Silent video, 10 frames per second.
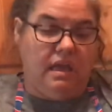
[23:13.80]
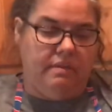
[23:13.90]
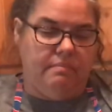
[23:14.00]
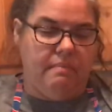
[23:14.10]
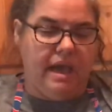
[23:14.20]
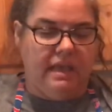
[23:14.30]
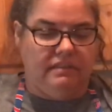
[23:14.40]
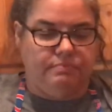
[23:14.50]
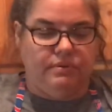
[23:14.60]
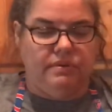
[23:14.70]
my
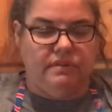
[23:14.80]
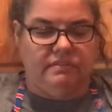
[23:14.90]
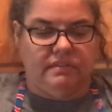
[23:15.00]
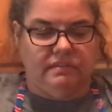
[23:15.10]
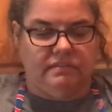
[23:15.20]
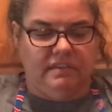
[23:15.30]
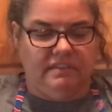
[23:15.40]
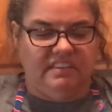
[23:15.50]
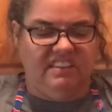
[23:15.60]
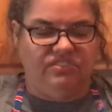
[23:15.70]
experience is it
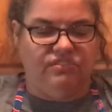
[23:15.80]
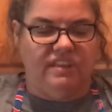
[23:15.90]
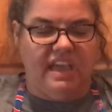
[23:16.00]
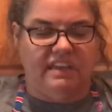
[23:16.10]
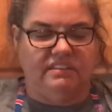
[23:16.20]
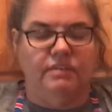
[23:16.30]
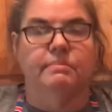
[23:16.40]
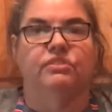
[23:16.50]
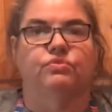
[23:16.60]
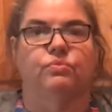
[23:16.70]
tells you to add too
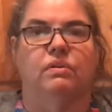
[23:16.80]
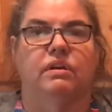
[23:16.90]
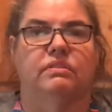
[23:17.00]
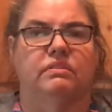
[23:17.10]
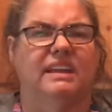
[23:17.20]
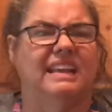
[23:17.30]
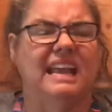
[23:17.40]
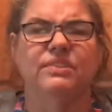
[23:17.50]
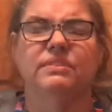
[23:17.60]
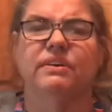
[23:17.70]
much water. And I
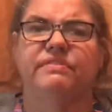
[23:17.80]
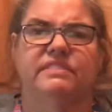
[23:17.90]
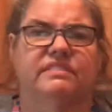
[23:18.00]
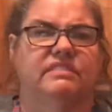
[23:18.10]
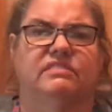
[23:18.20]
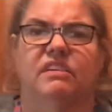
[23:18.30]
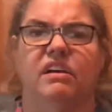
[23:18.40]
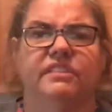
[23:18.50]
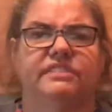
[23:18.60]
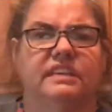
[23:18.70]
don't know if it's the
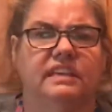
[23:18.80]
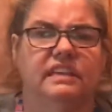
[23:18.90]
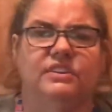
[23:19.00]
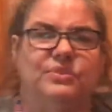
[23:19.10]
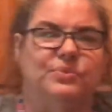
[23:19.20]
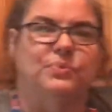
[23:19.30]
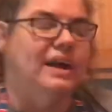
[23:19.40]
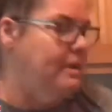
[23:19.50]
salt again or what,